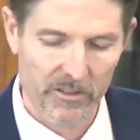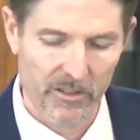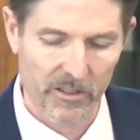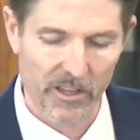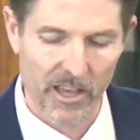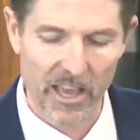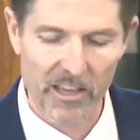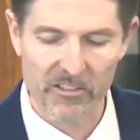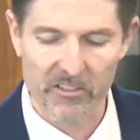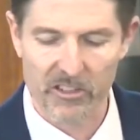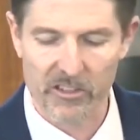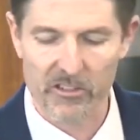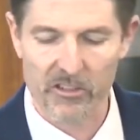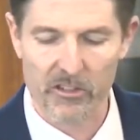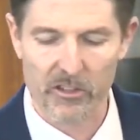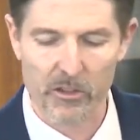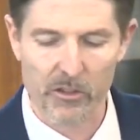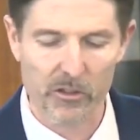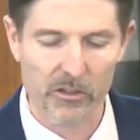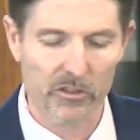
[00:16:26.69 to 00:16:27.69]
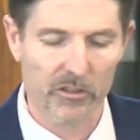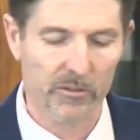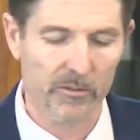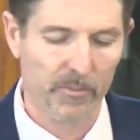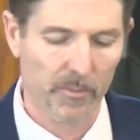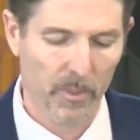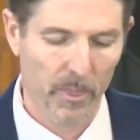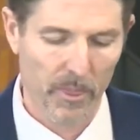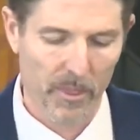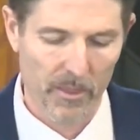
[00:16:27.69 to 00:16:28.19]
the last excuse,
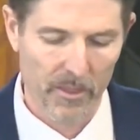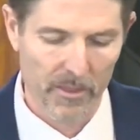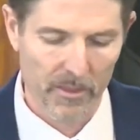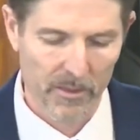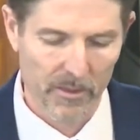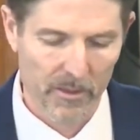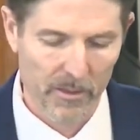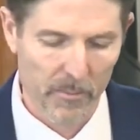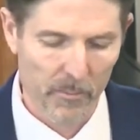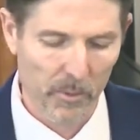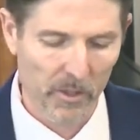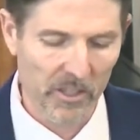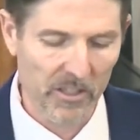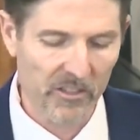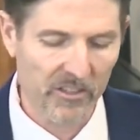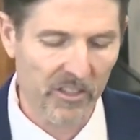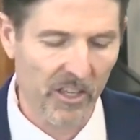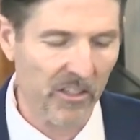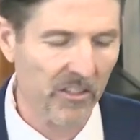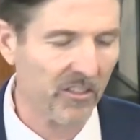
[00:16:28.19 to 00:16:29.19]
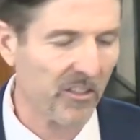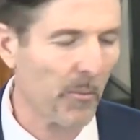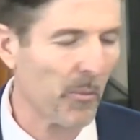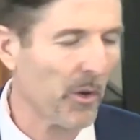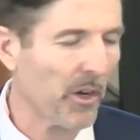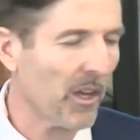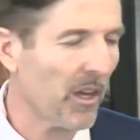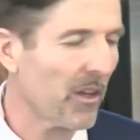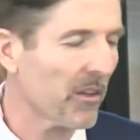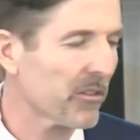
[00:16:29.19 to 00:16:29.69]
please send
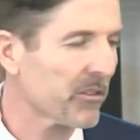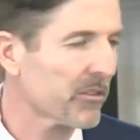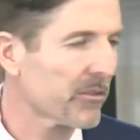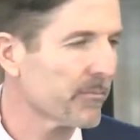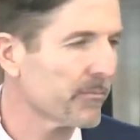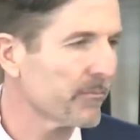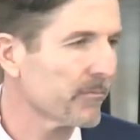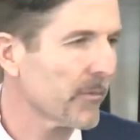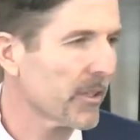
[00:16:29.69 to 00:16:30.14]
someone else.